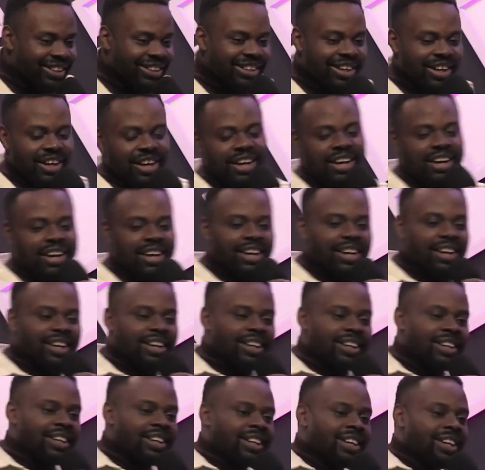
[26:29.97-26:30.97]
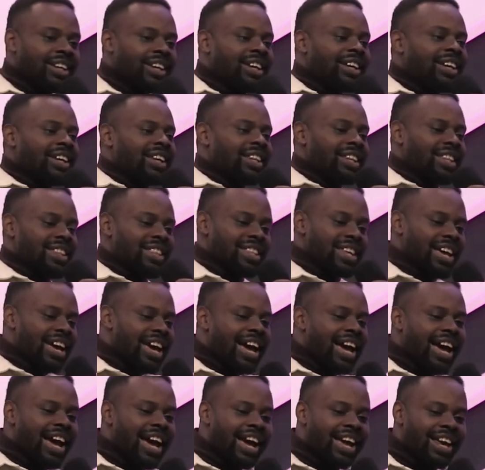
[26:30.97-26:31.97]
God,
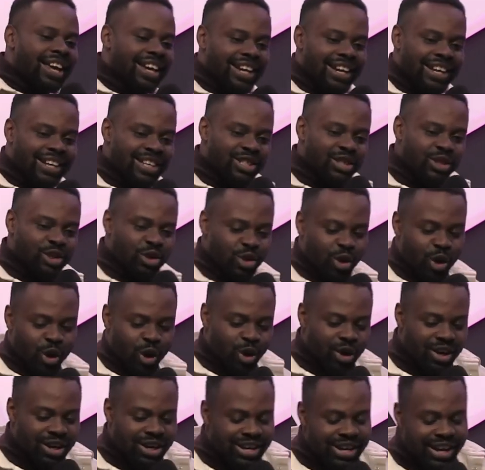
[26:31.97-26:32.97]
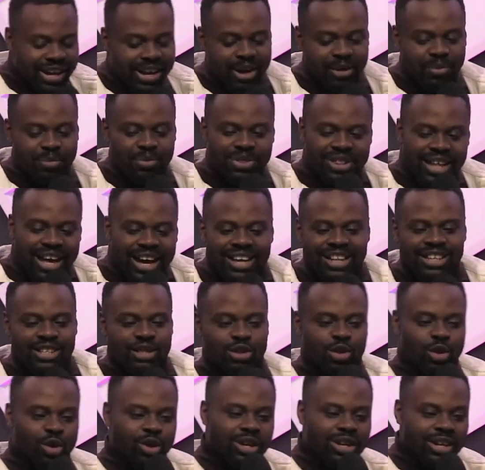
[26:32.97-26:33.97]
that is your name. That is
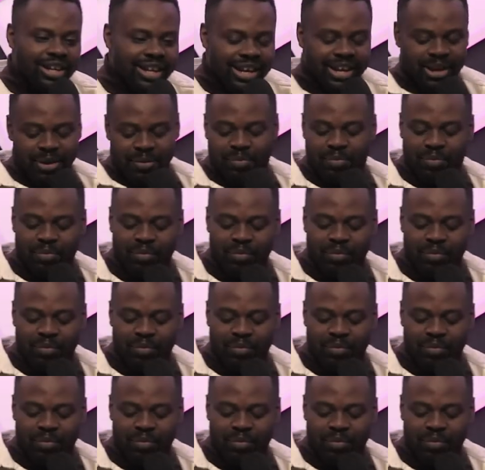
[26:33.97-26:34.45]
your name.